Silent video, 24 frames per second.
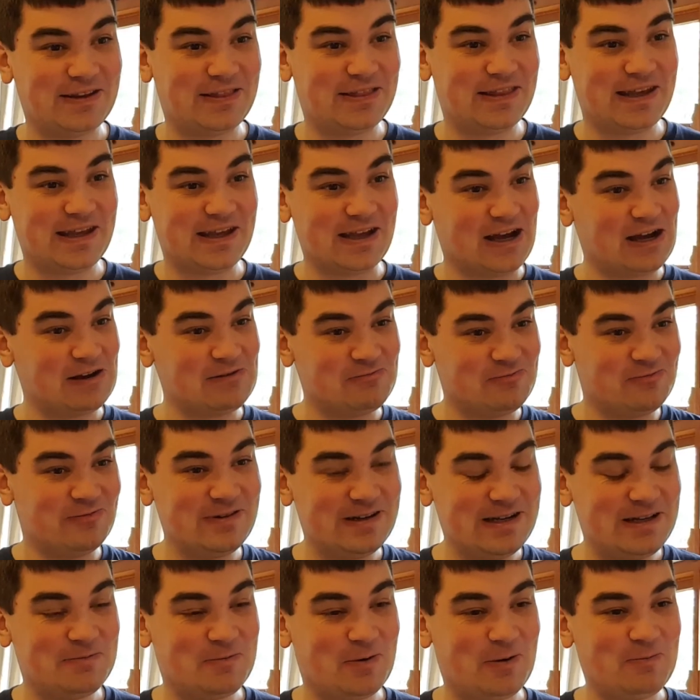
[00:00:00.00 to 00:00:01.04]
think I
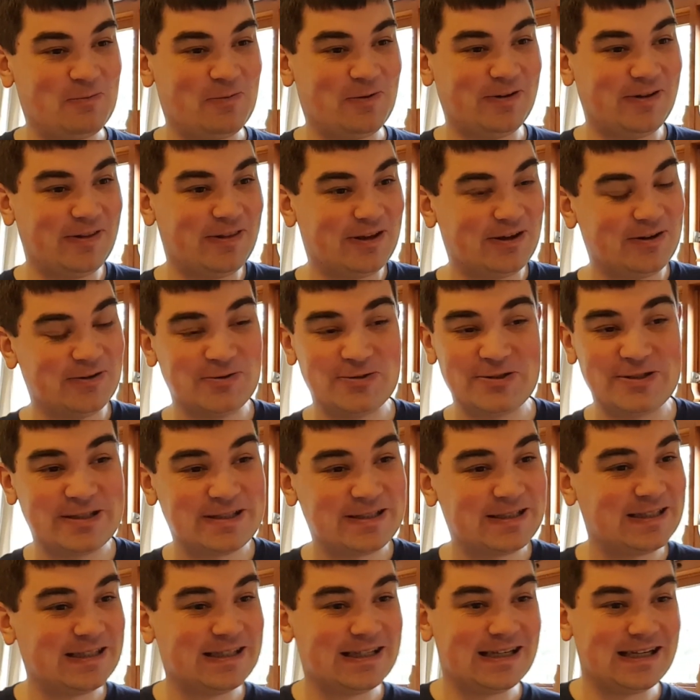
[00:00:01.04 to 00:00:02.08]
really want one of those,
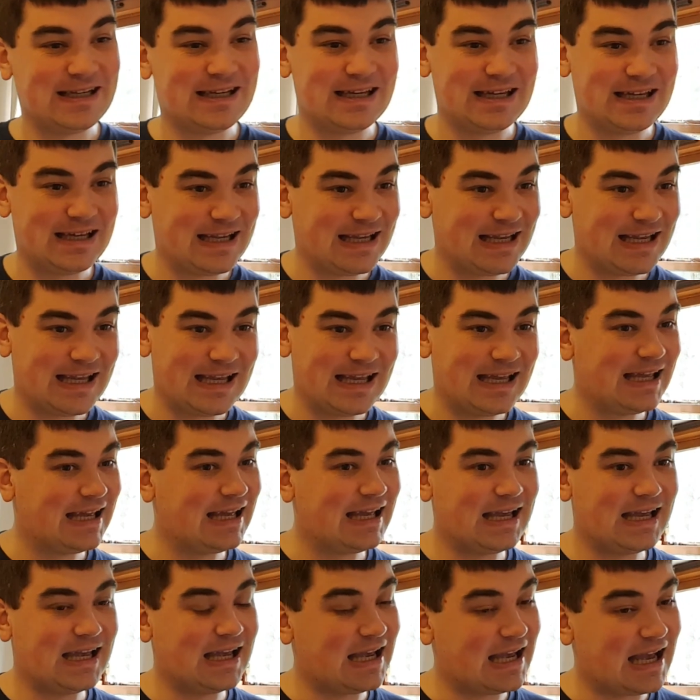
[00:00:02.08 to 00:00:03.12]

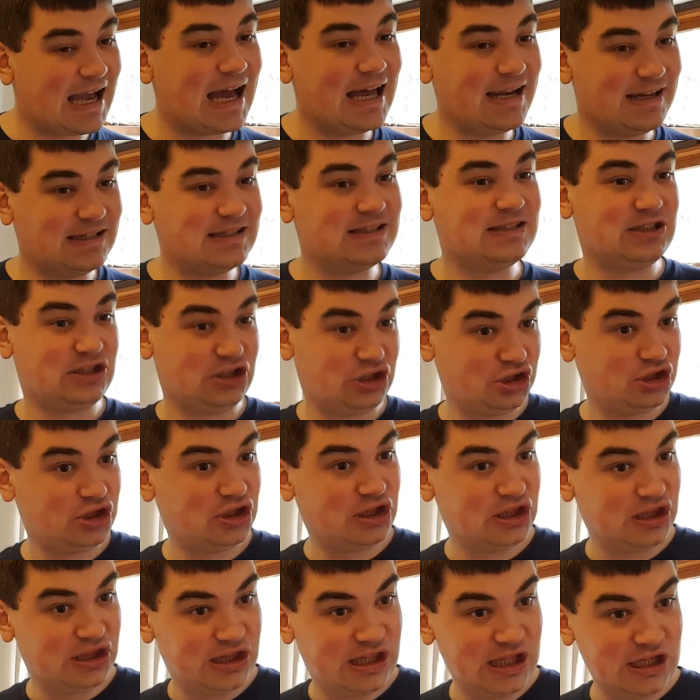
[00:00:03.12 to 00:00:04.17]
and
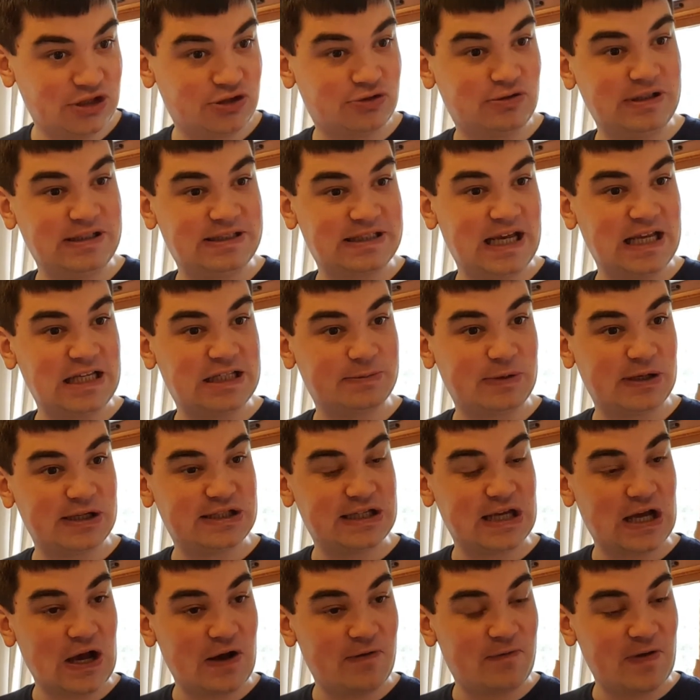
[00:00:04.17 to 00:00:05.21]
literally say to
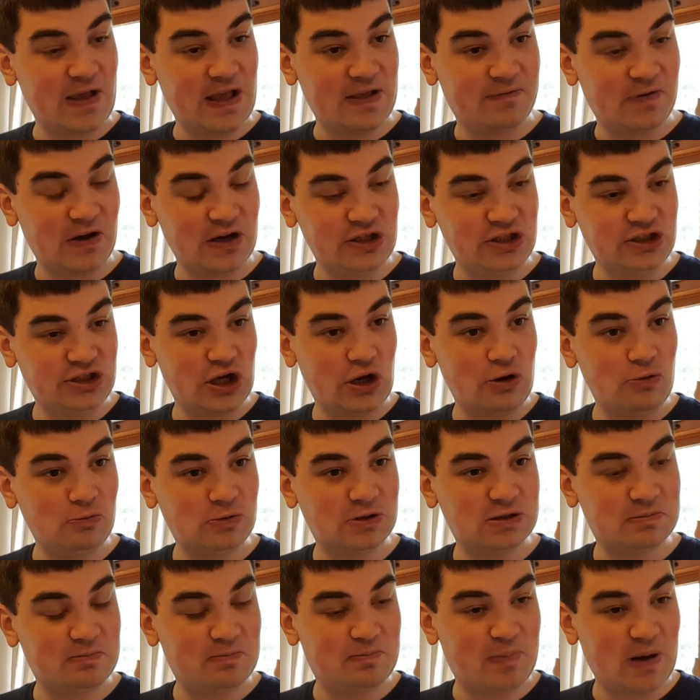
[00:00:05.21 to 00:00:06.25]
myself, if I
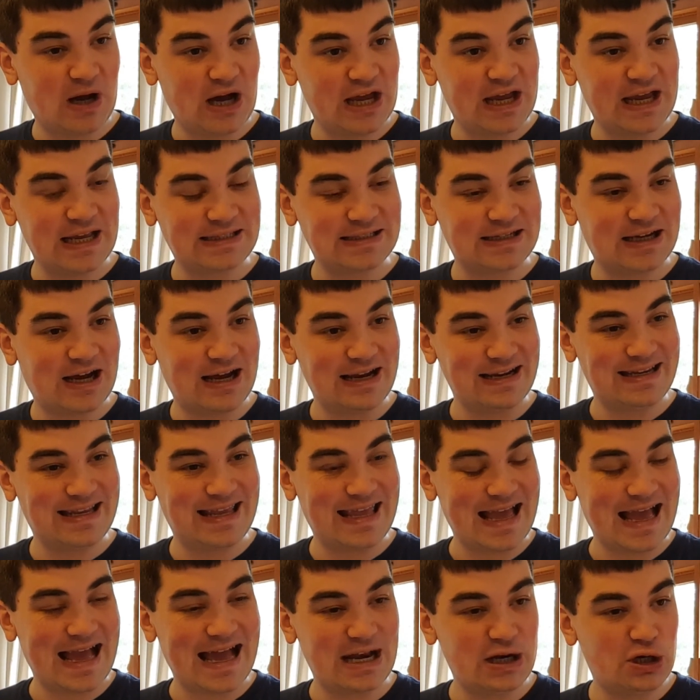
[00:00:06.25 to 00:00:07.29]
don't buy it, I
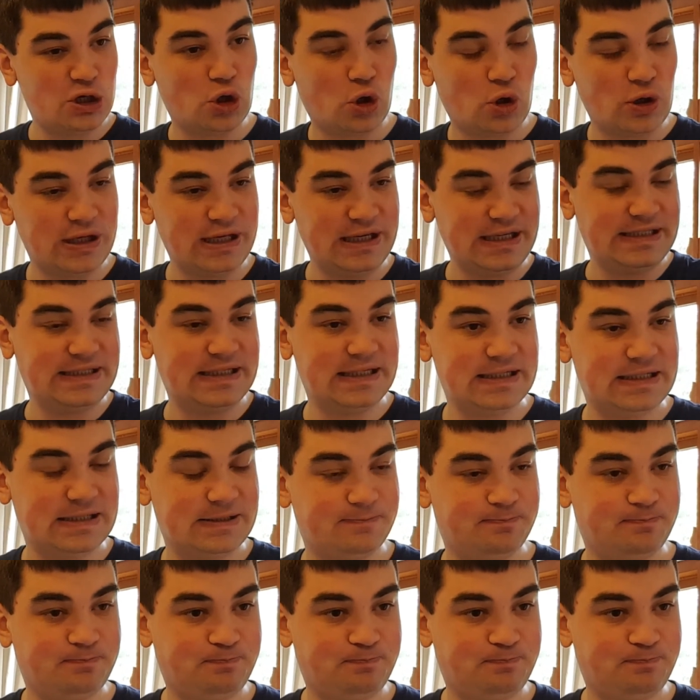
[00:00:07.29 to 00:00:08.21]
cannot eat it.